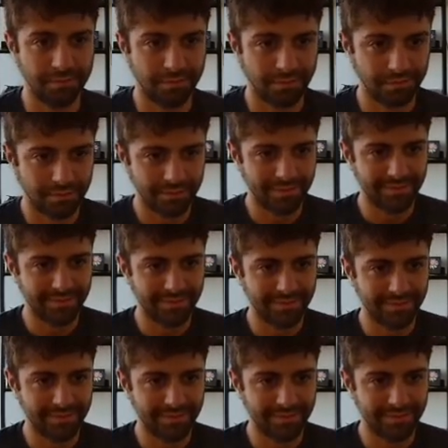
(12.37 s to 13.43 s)

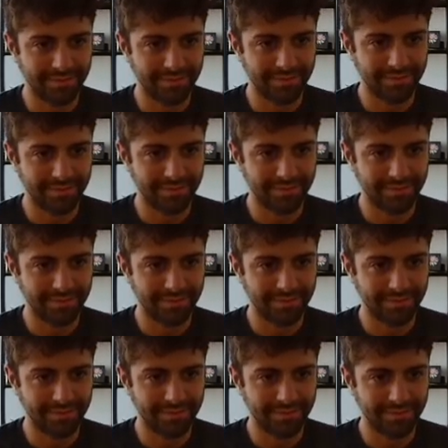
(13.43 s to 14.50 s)

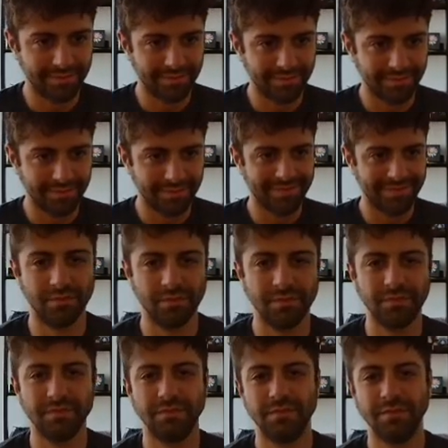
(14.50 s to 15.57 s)

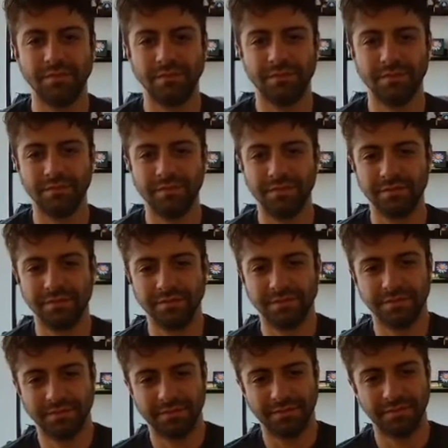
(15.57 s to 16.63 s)

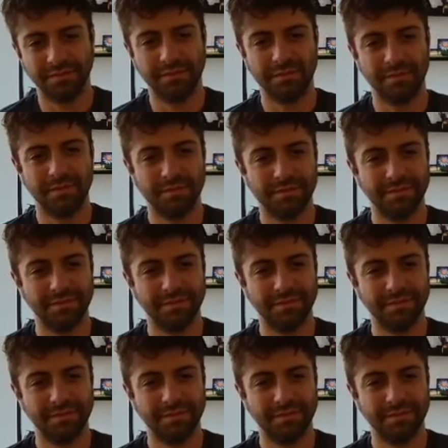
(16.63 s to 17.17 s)
[no speech]